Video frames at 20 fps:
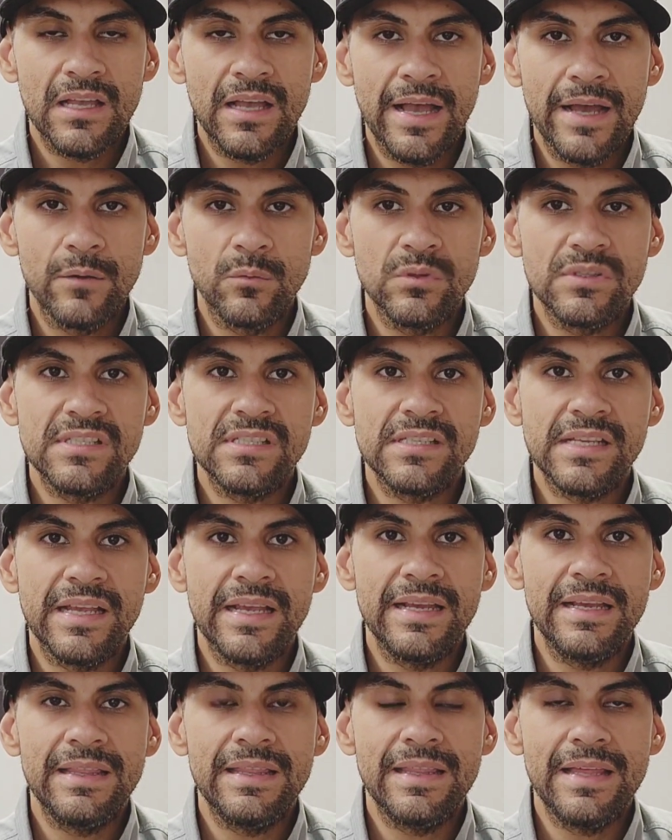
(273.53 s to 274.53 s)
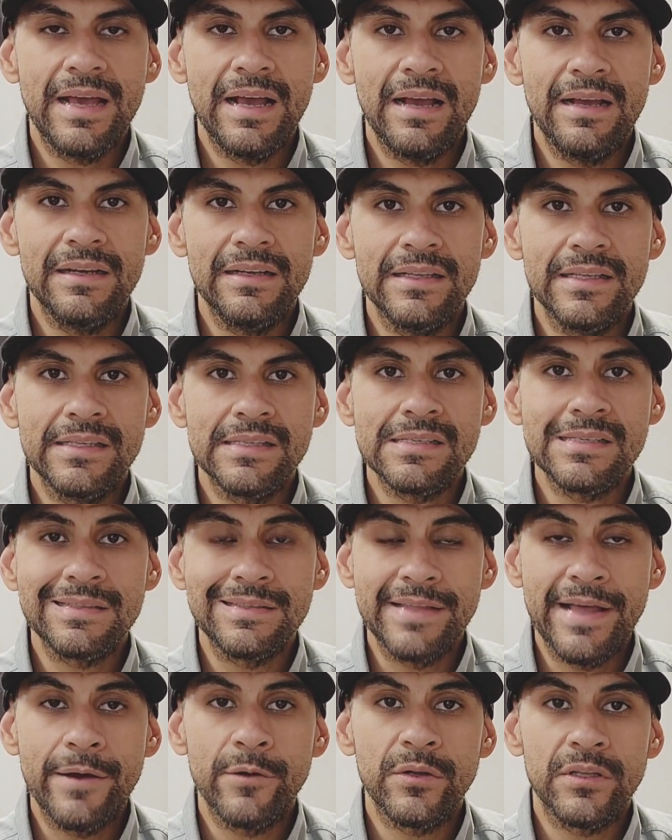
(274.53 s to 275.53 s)
I would say that is
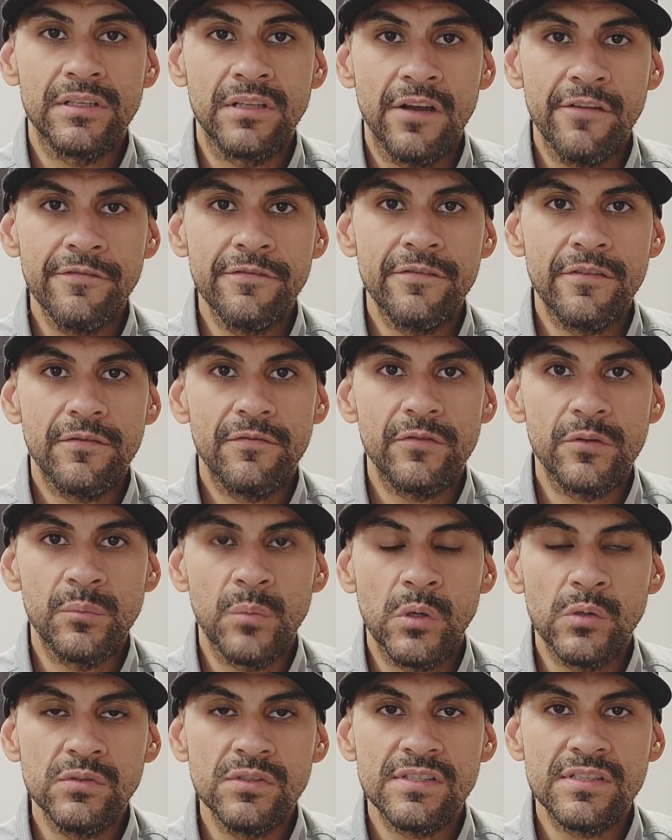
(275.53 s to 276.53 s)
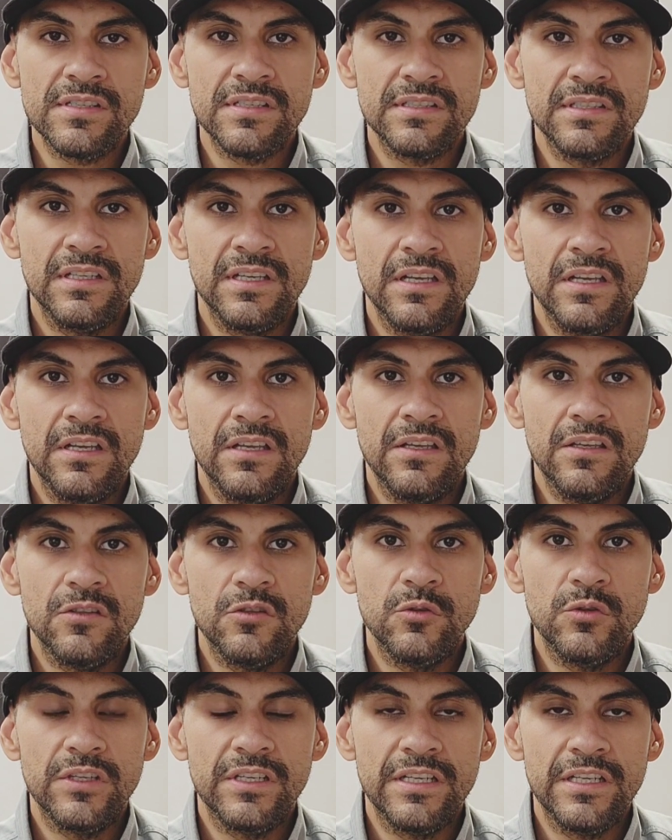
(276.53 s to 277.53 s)
loud enough for most.
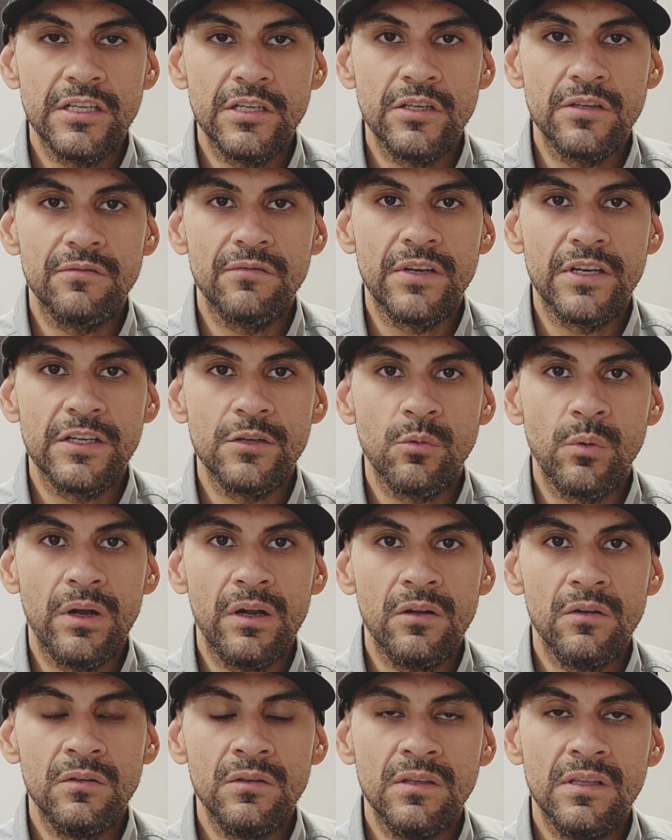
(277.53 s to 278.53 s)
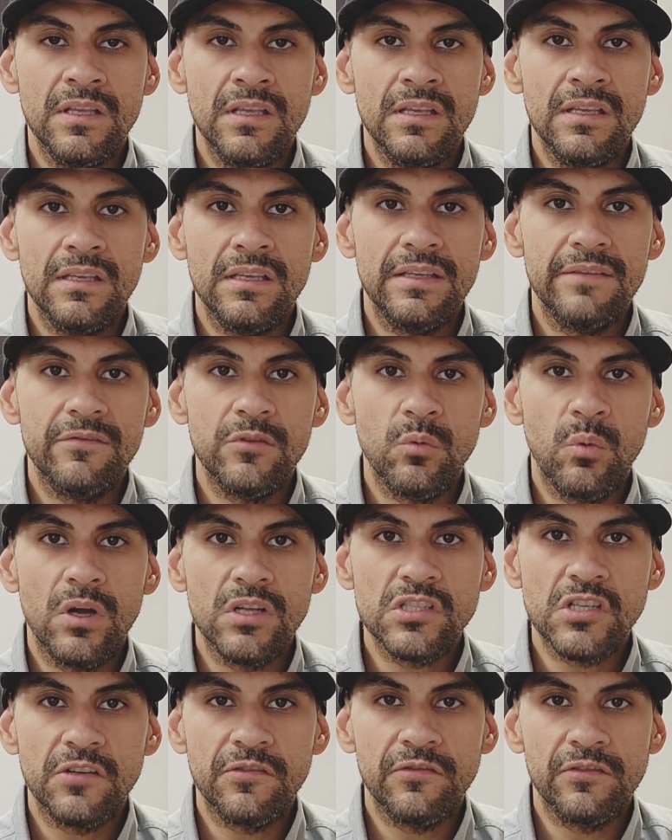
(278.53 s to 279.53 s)
You can hear it very well. If you
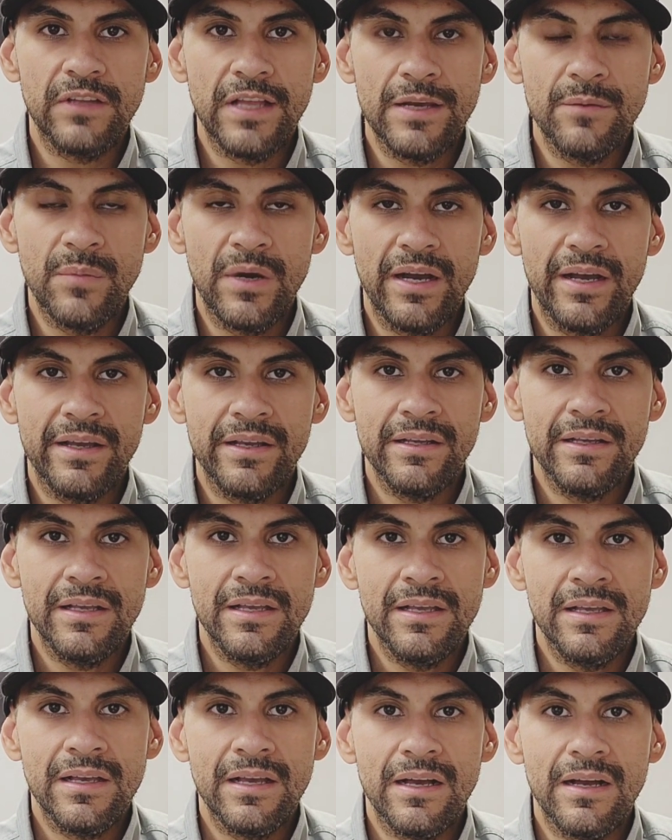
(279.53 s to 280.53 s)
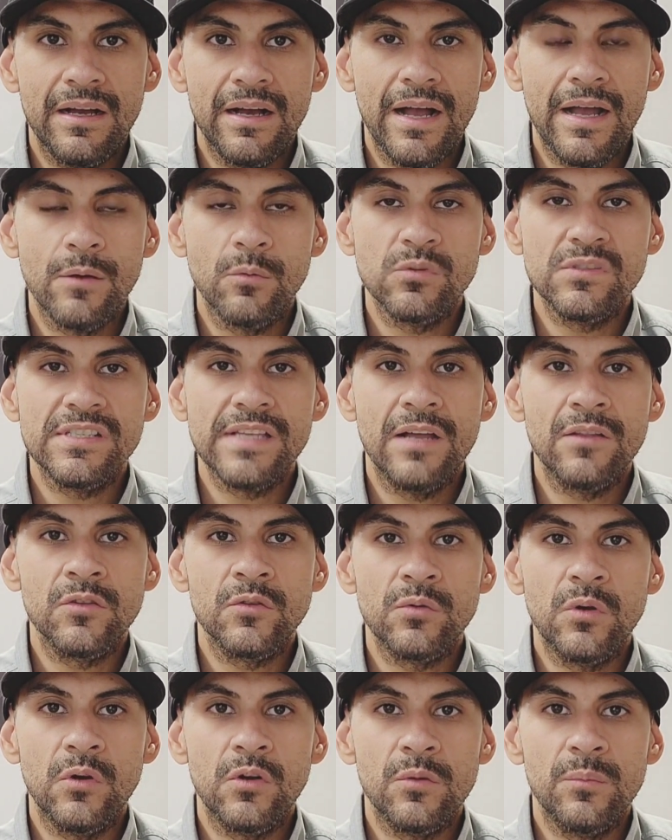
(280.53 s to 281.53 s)
watch our flyby, I was down
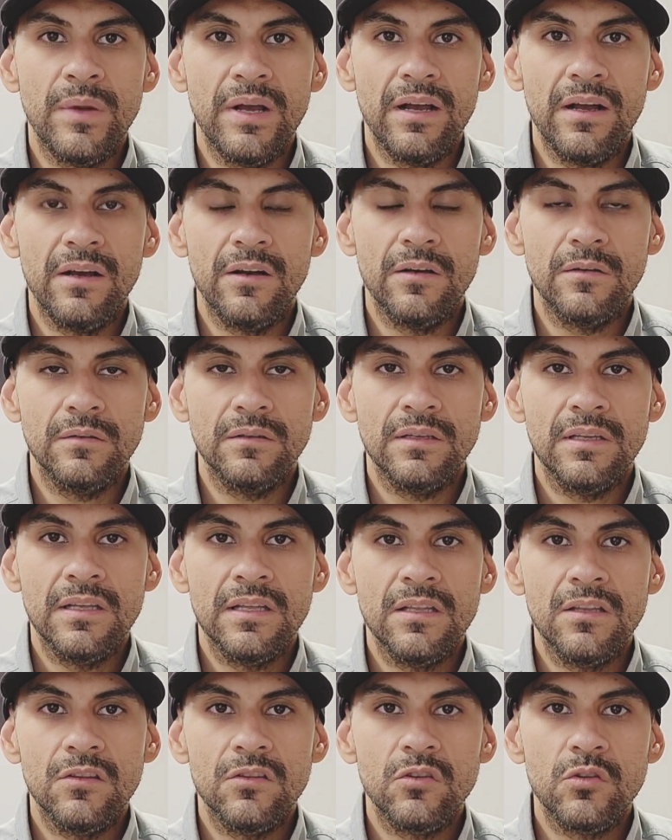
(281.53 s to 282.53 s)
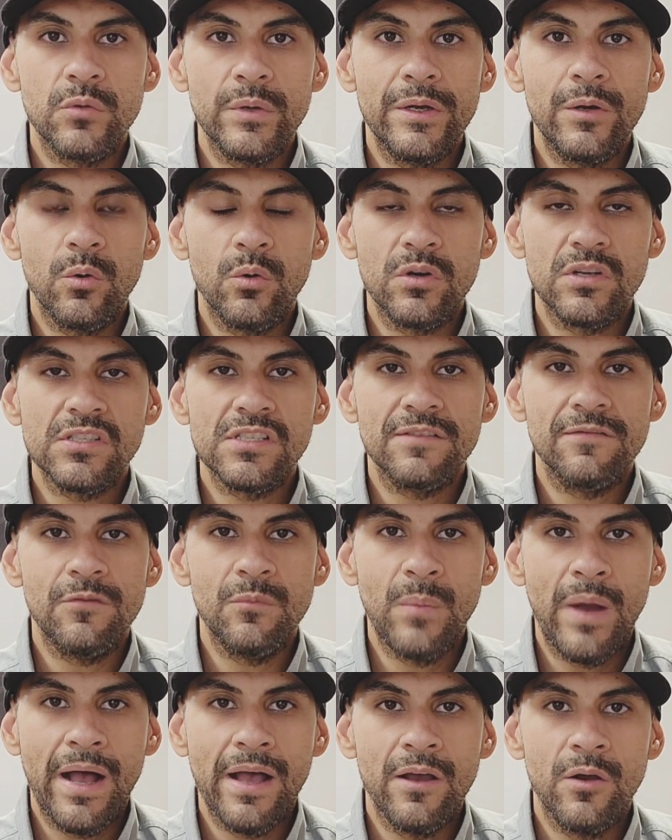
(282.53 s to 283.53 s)
the road about 3/4 of a
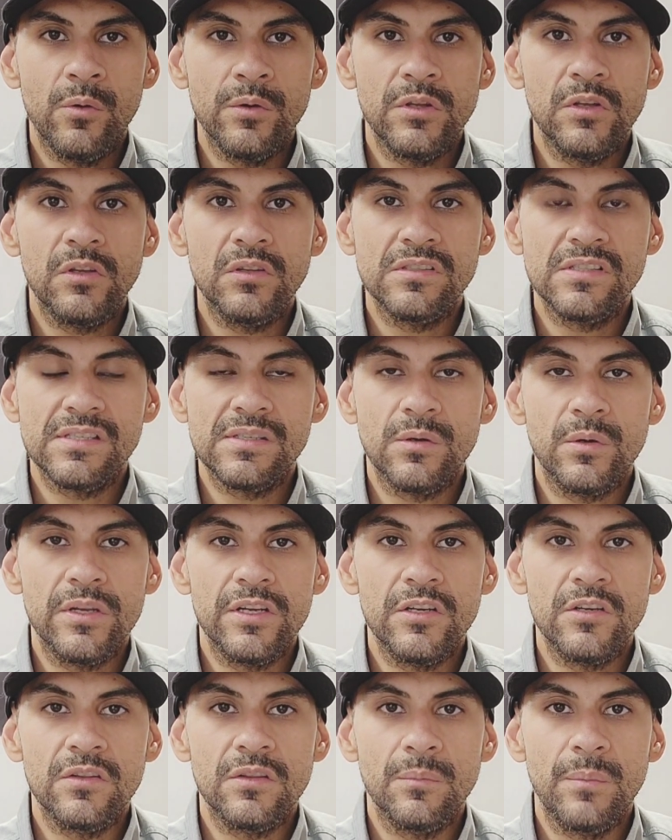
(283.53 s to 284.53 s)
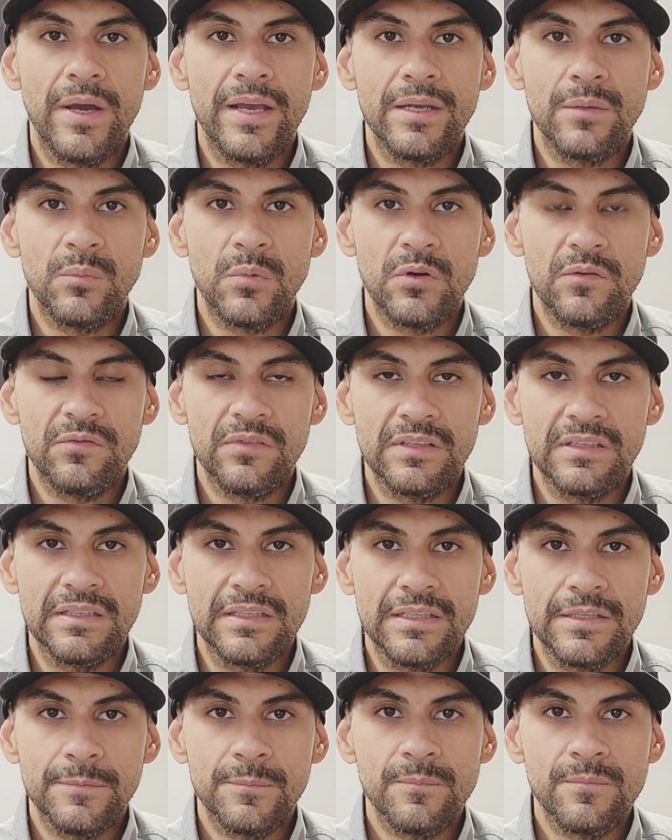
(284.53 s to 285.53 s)
mile and you could still hear the bike
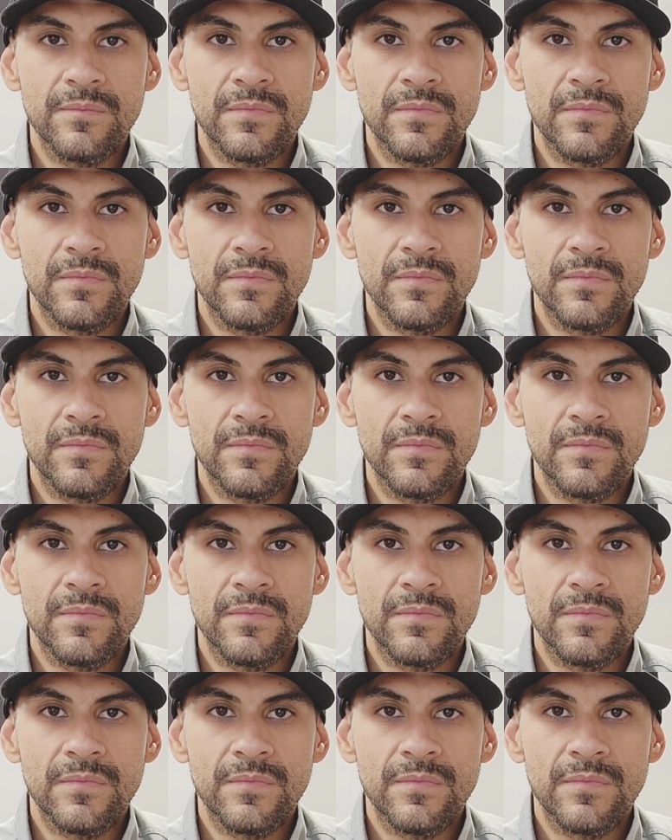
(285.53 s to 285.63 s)
perfectly.